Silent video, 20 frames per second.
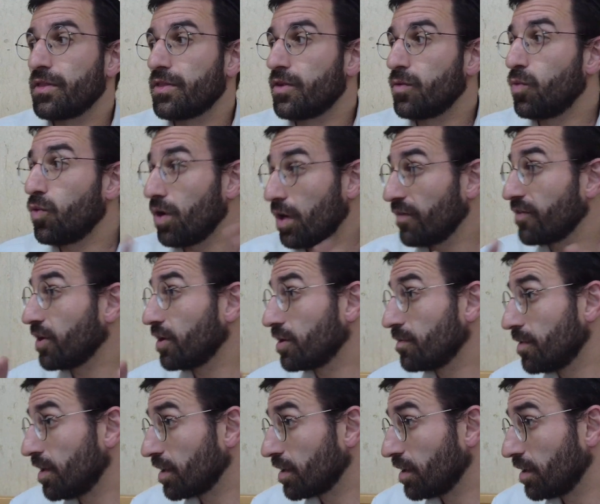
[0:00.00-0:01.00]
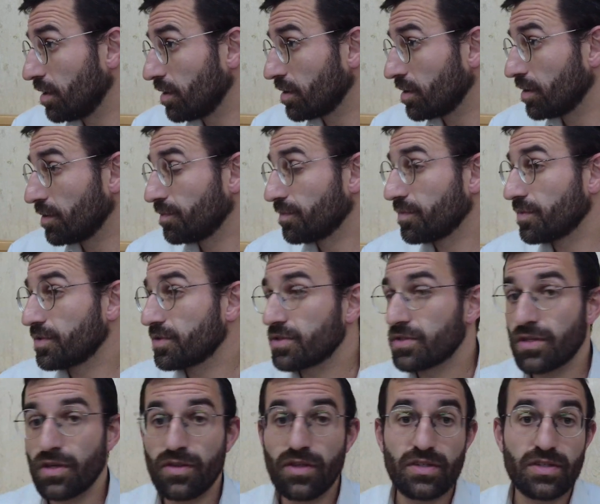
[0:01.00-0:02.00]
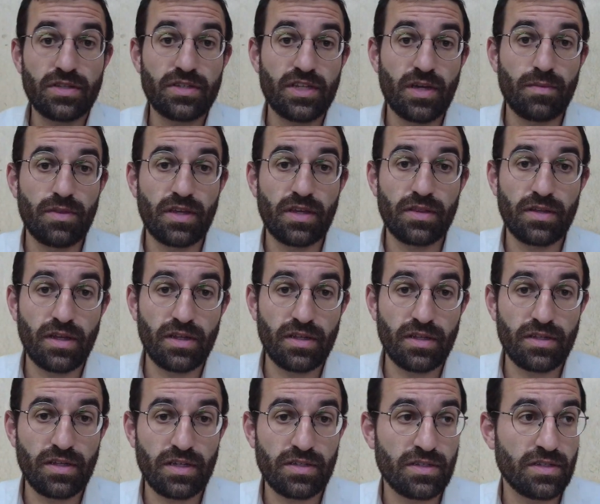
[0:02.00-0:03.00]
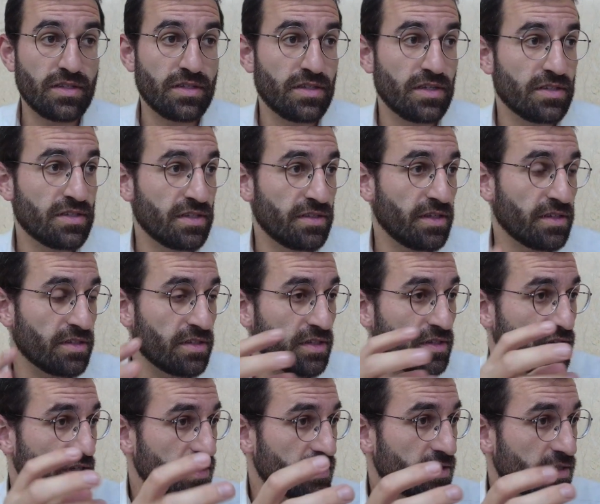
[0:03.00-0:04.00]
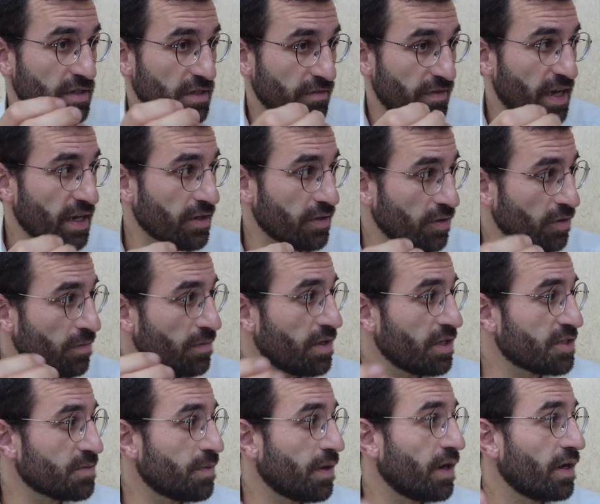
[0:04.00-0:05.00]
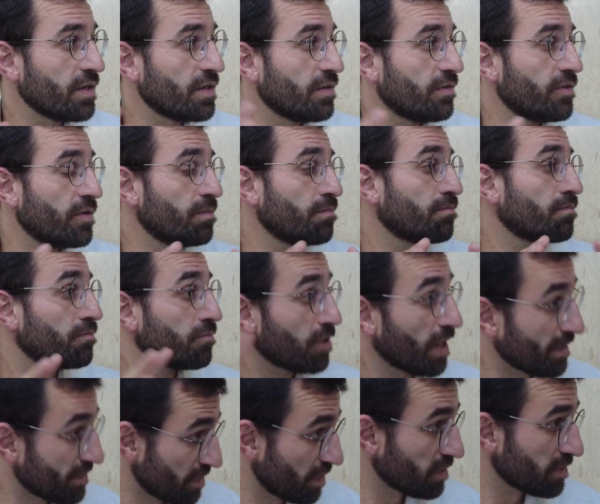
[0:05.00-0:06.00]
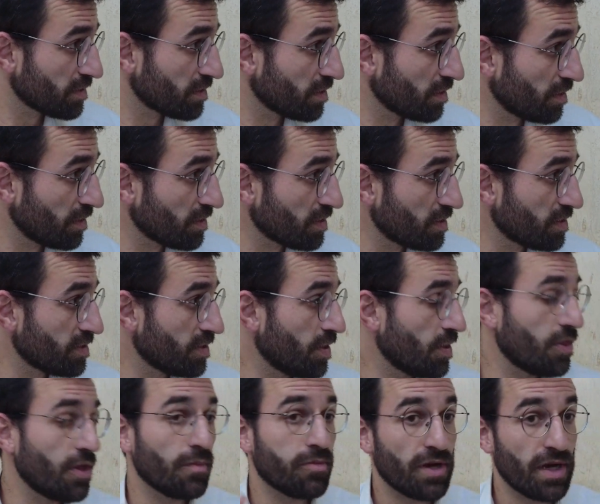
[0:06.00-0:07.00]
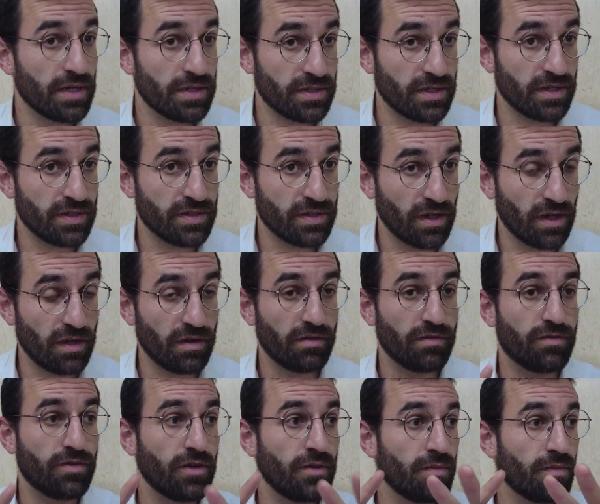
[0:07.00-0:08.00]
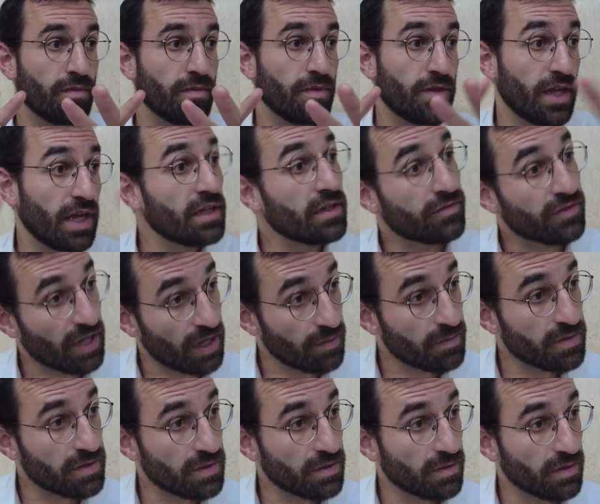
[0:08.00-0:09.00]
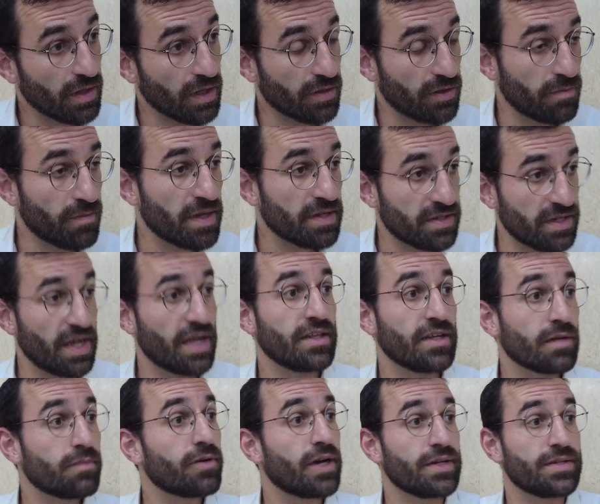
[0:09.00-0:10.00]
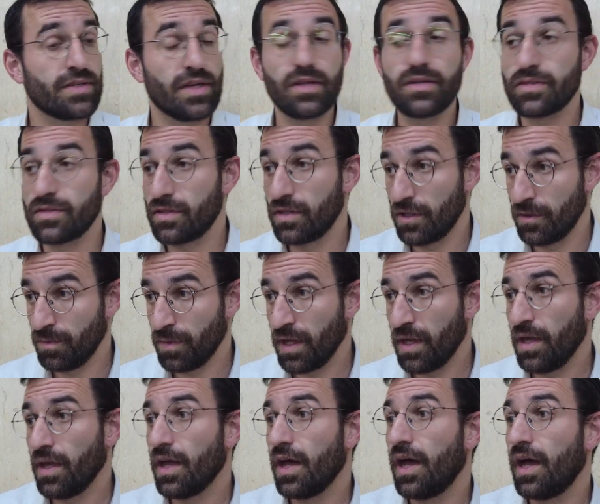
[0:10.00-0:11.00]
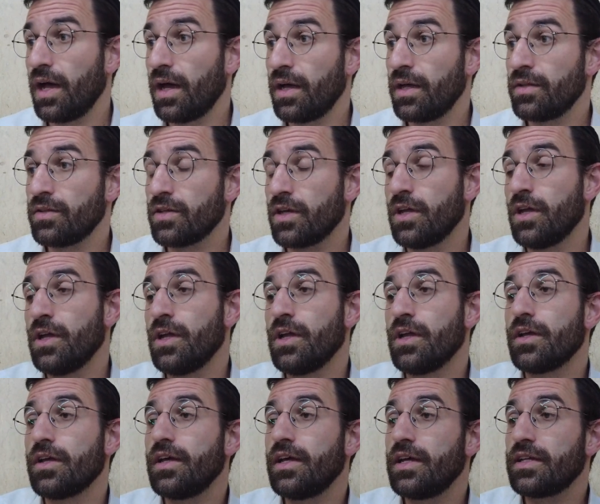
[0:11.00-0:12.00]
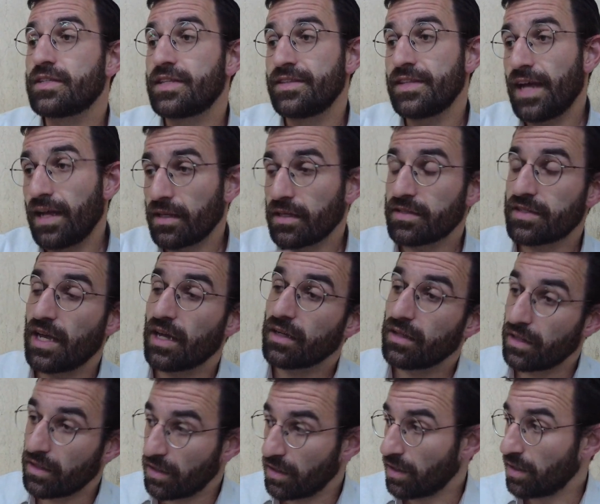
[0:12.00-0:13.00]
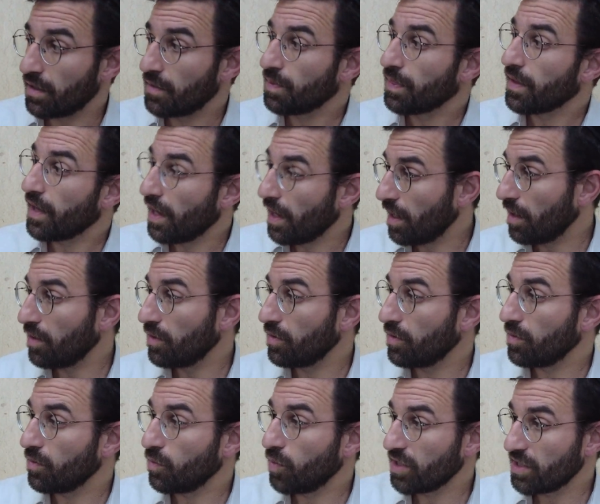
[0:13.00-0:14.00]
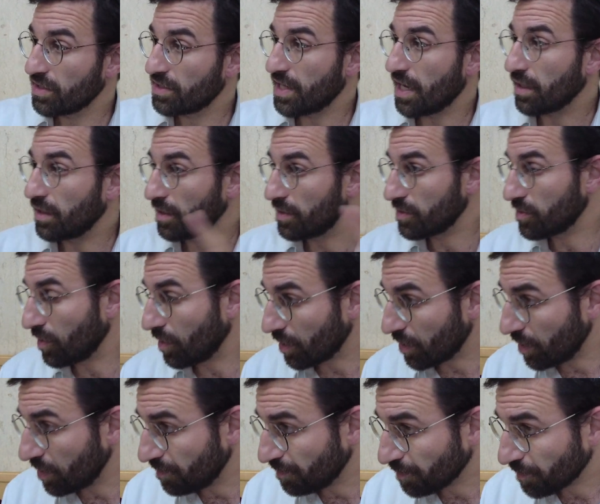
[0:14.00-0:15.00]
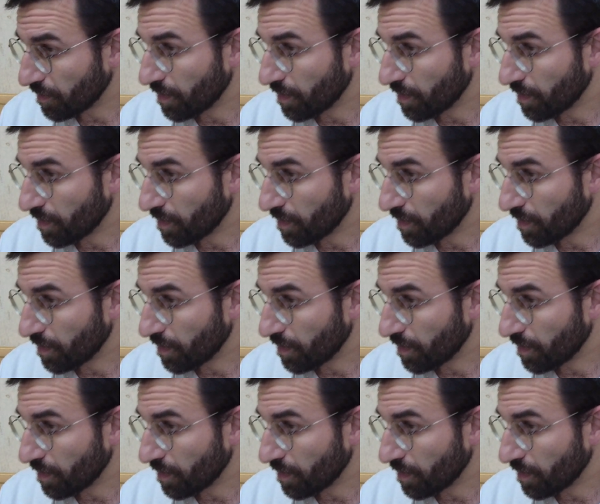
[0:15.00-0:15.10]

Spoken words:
war of Gog and Magog. So this is something that it doesn't exist in a vacuum. It's part of a process. This is the process of the end of times, like the messianic process, and it's not exactly clear what exactly is the order.